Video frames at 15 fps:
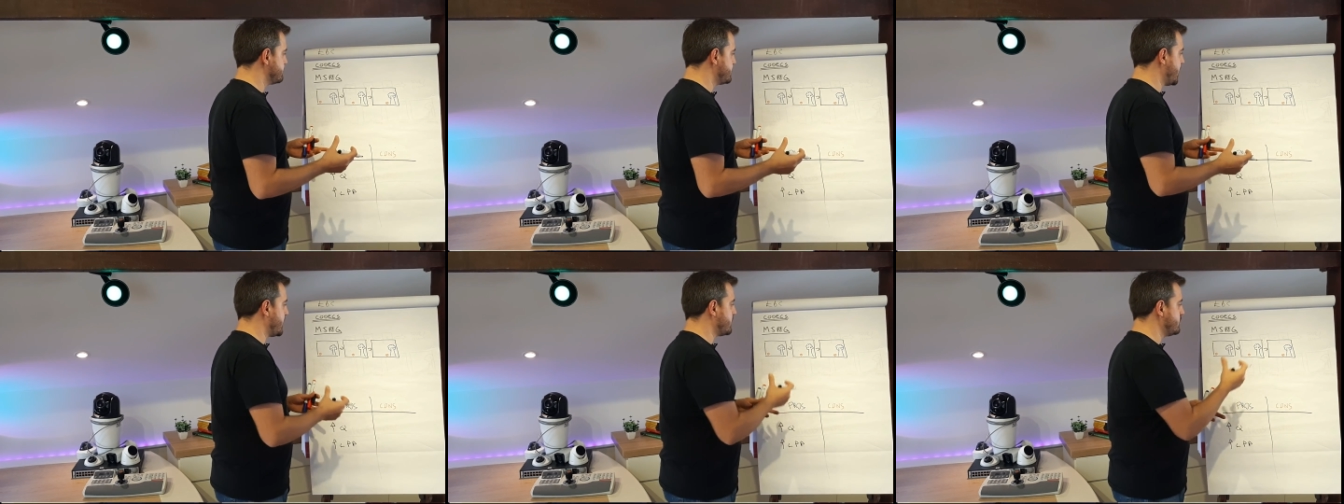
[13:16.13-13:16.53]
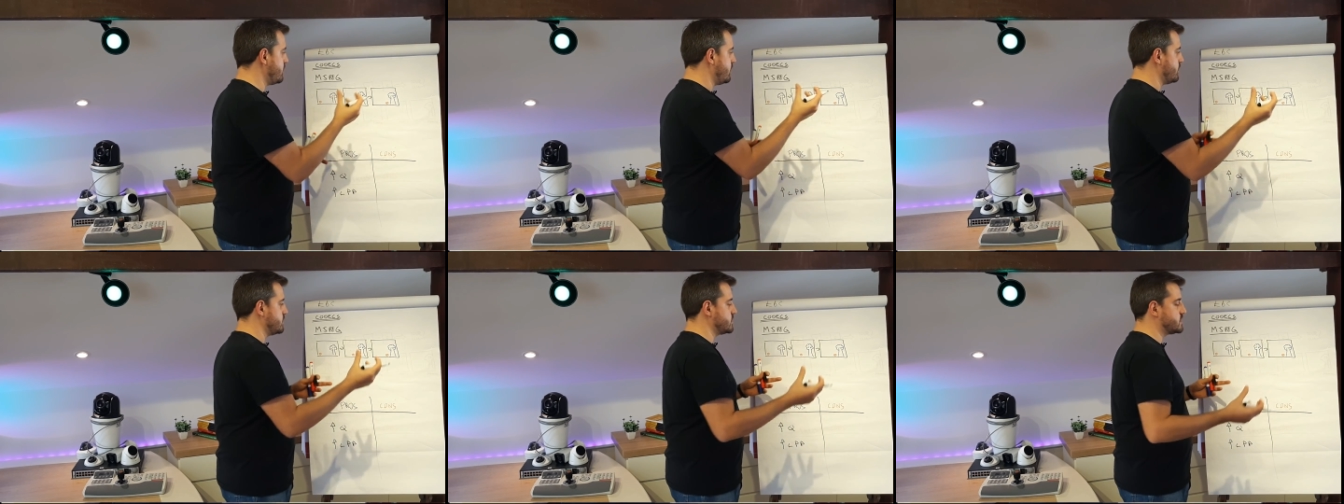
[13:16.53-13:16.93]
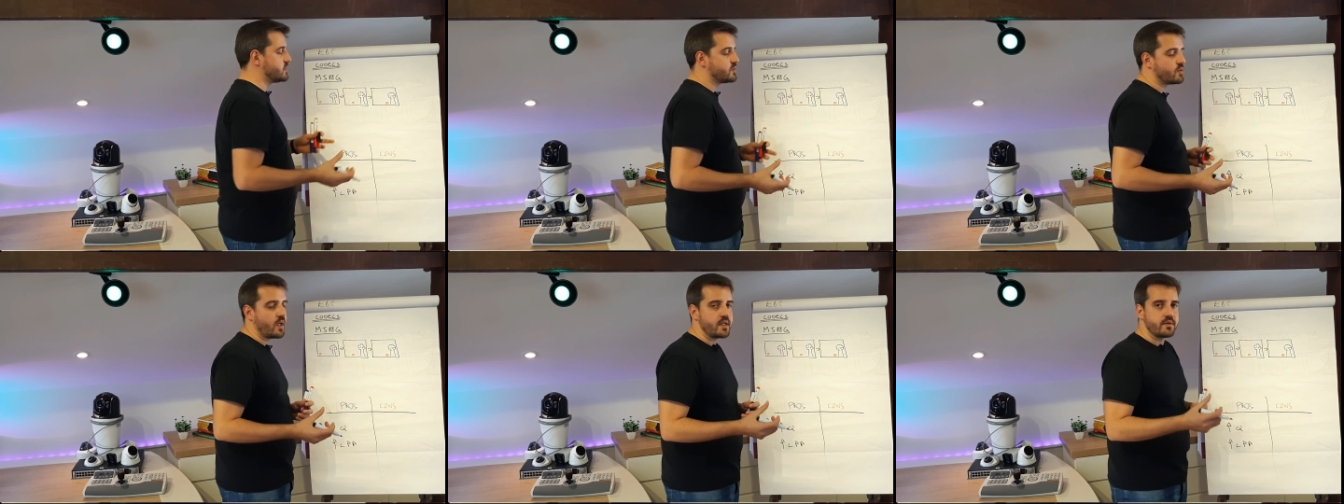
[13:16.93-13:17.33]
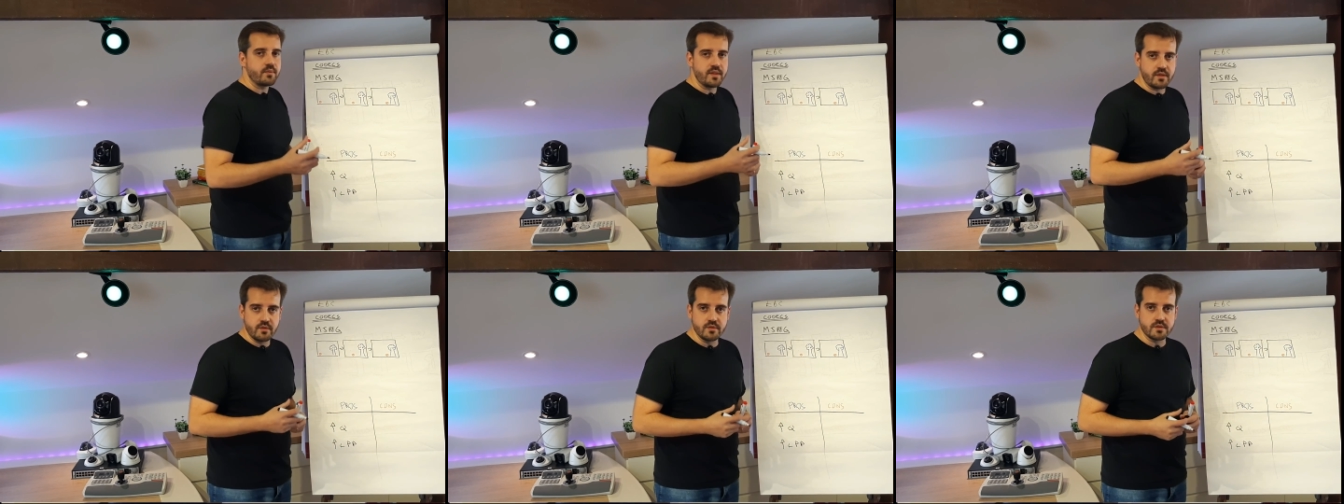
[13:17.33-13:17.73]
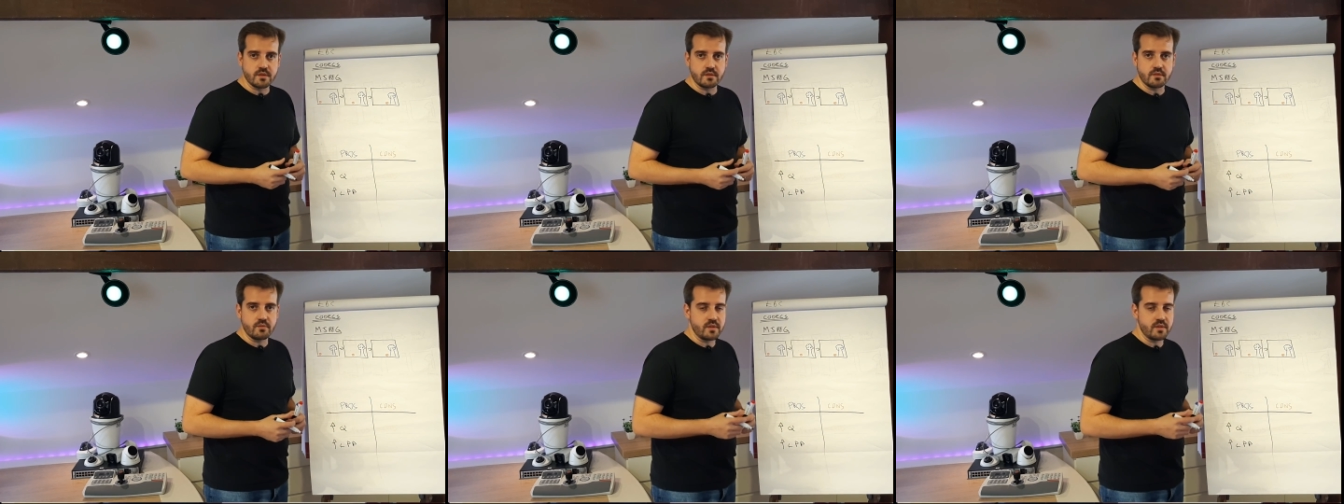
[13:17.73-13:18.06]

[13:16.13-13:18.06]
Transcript: technology to try to reduce it.